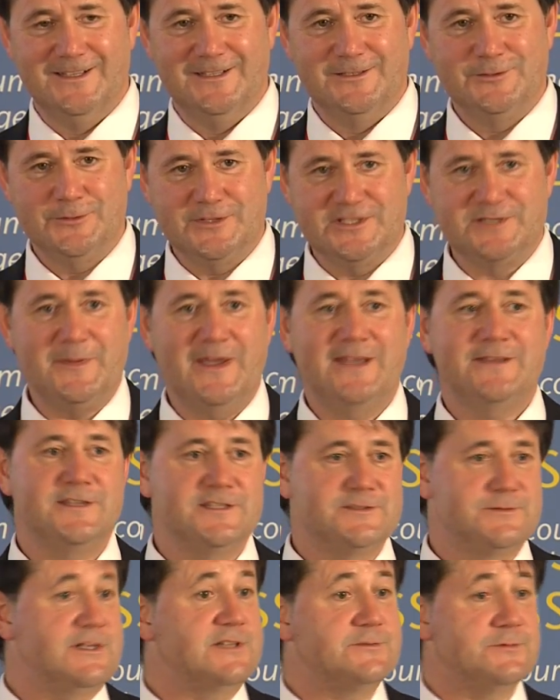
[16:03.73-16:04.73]
So despite
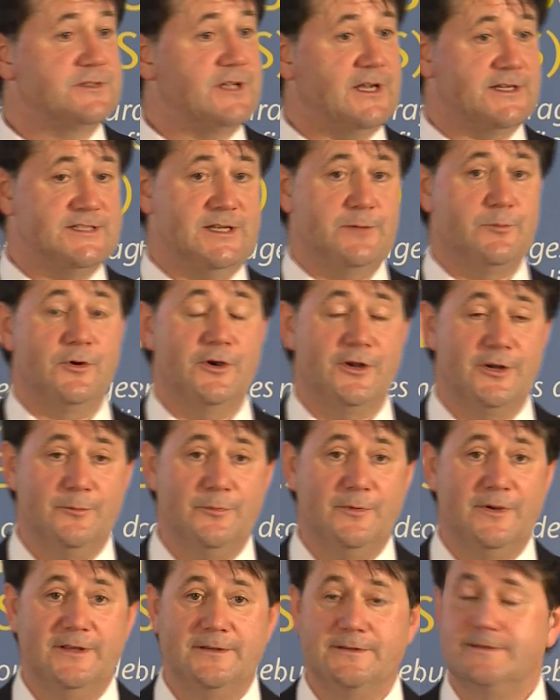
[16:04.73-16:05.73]
this, this was actually brought
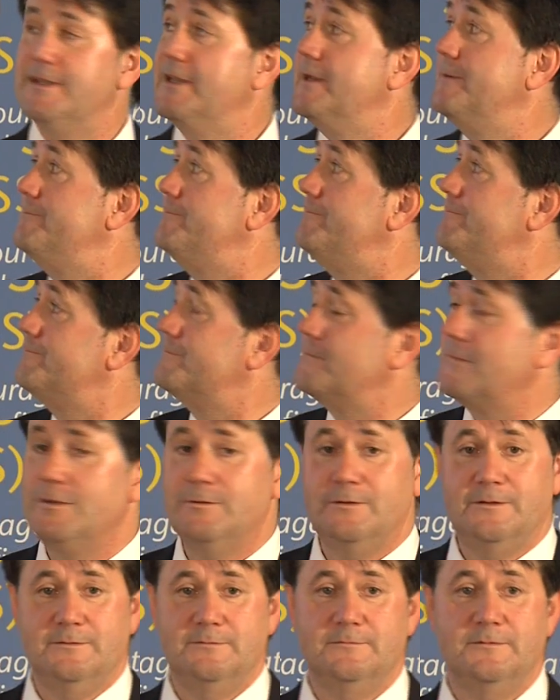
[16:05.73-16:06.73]
up at um,
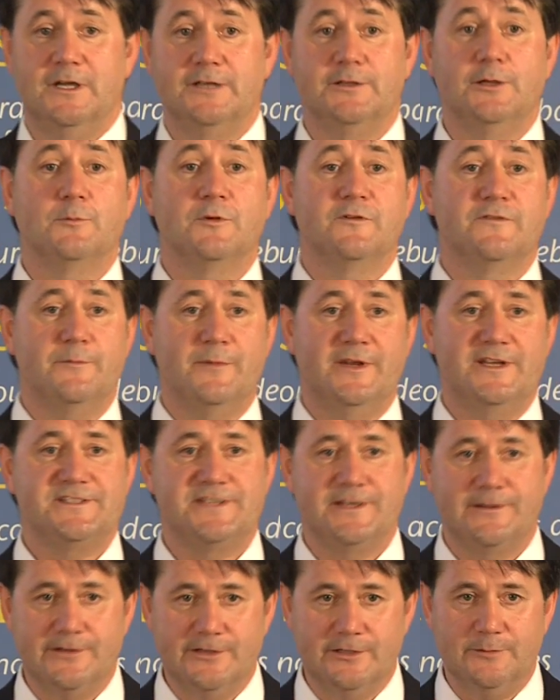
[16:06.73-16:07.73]
a number of the
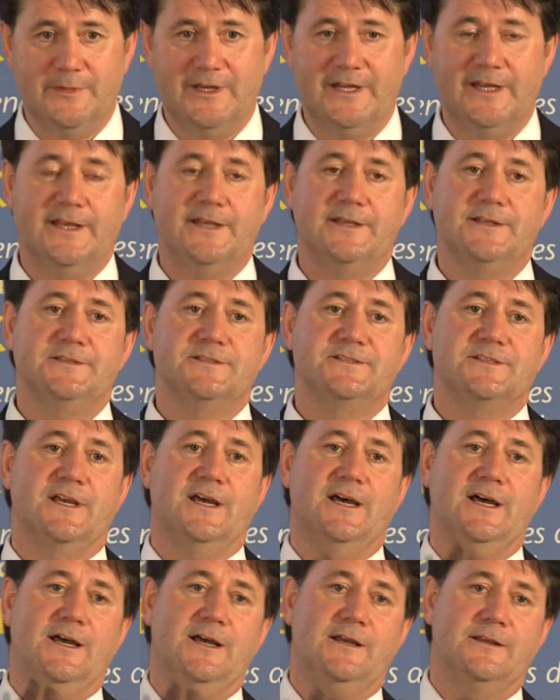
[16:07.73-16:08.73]
ministerial meetings
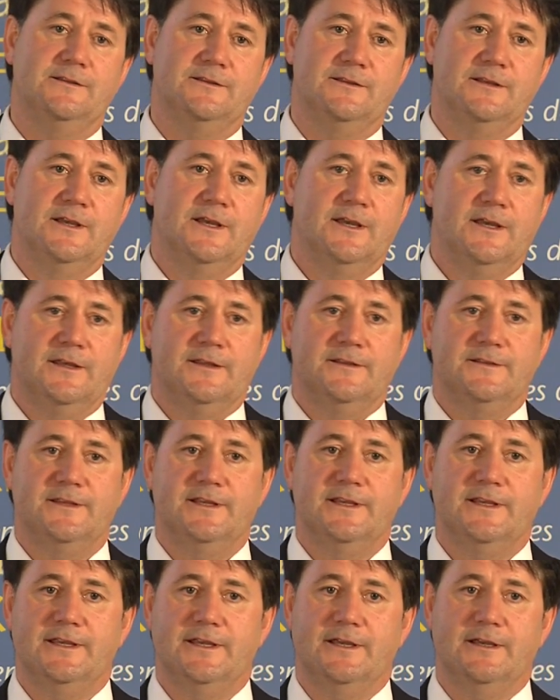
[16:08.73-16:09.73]
and
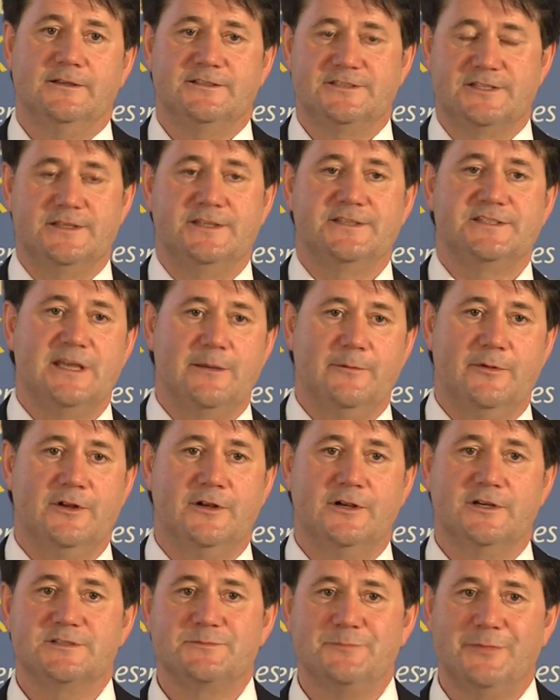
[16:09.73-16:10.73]
the, uh, the
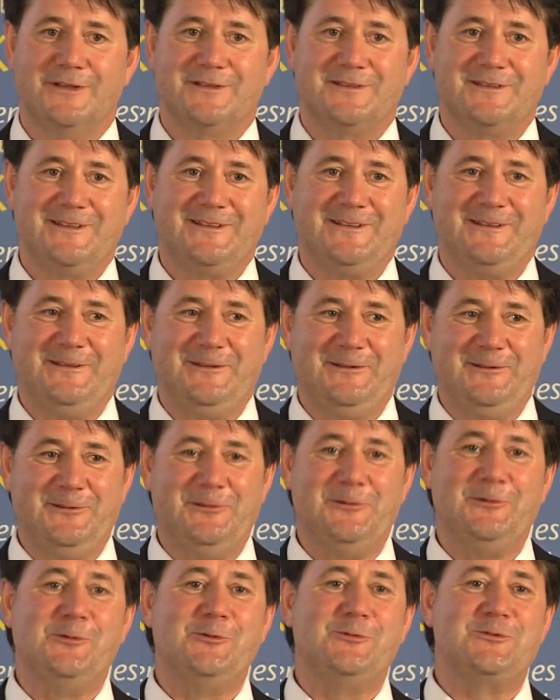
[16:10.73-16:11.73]
seminars, but
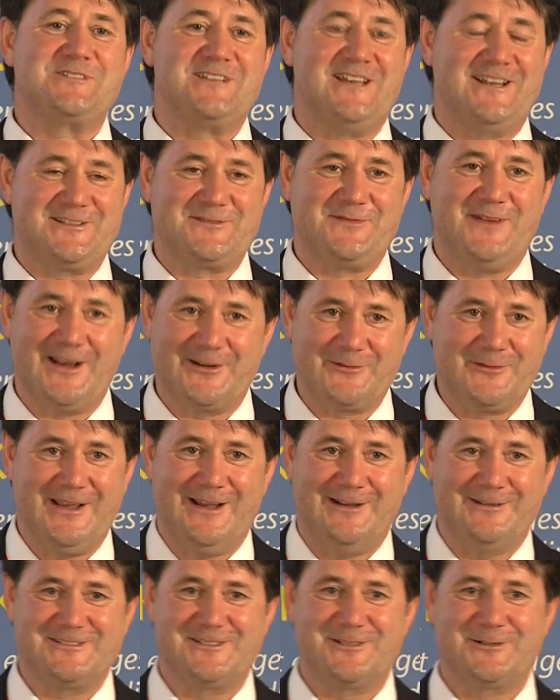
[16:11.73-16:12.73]
no satisfactory
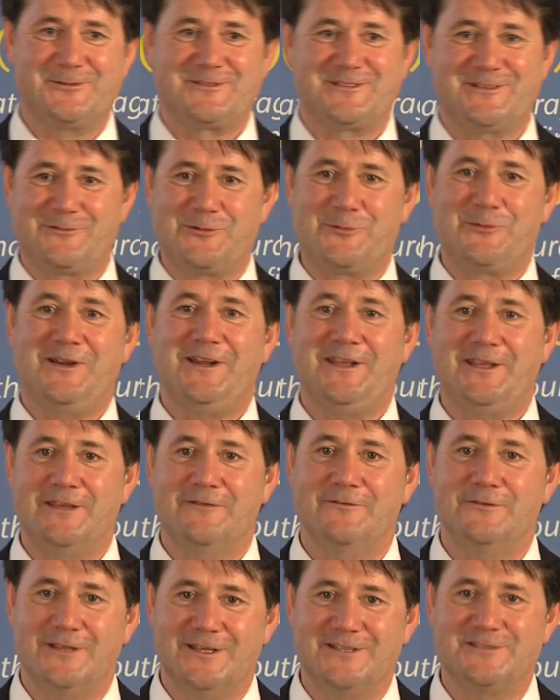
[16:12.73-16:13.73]
answer was ever really
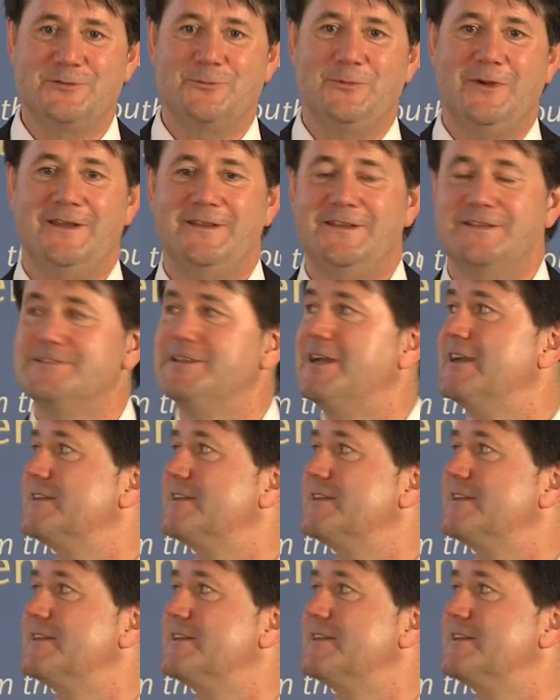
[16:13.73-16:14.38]
given as to why this